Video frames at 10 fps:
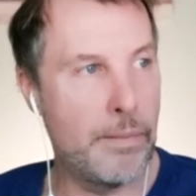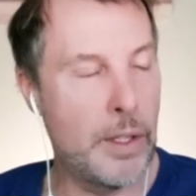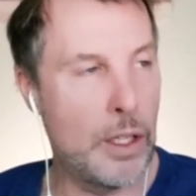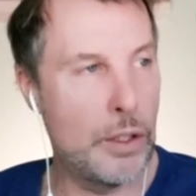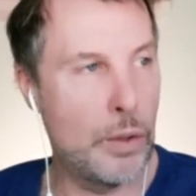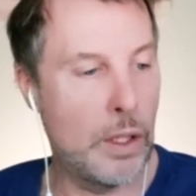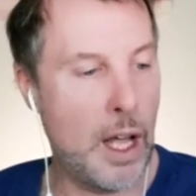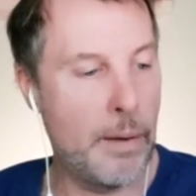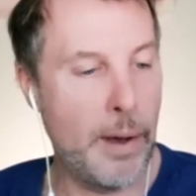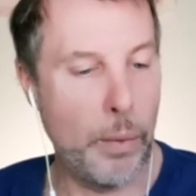you know do a
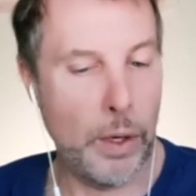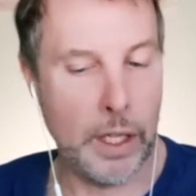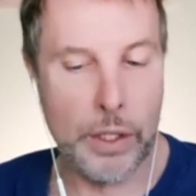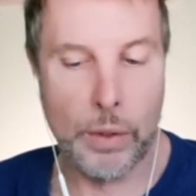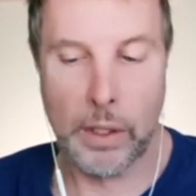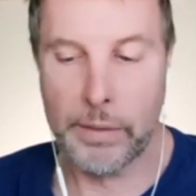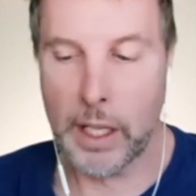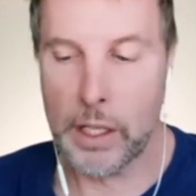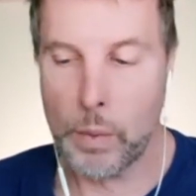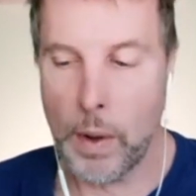lot of my work
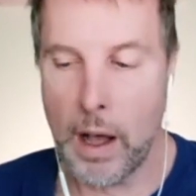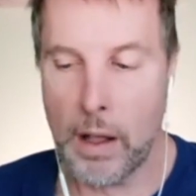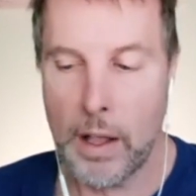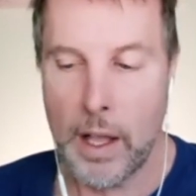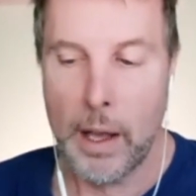intuitively as well